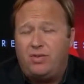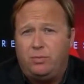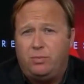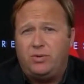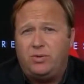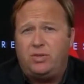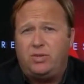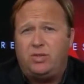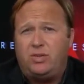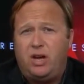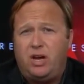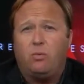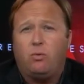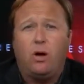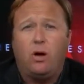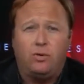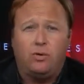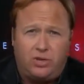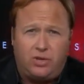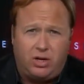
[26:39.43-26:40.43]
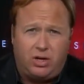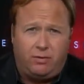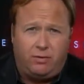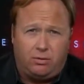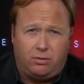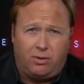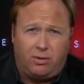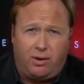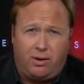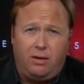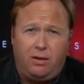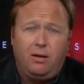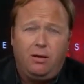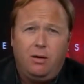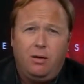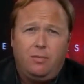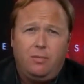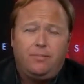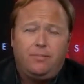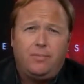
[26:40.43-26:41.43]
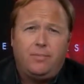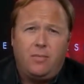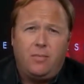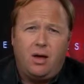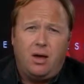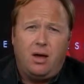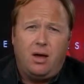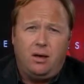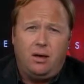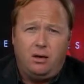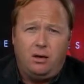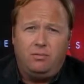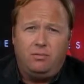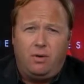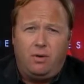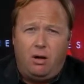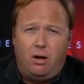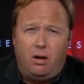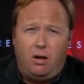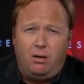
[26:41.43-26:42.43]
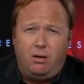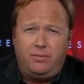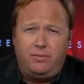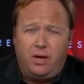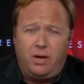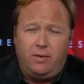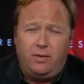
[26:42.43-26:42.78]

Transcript: There was zero chivalry involved.